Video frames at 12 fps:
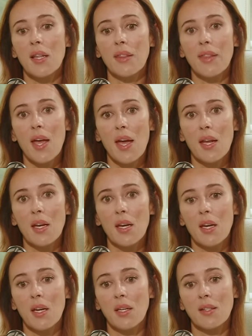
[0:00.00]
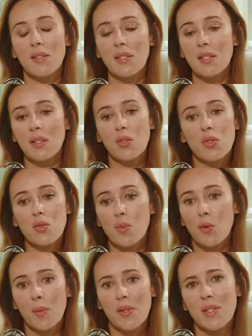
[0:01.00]
then it's in those
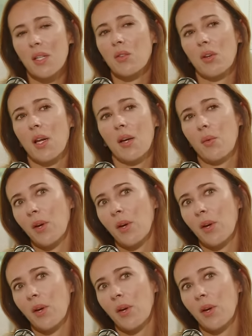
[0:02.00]
moments that you're like,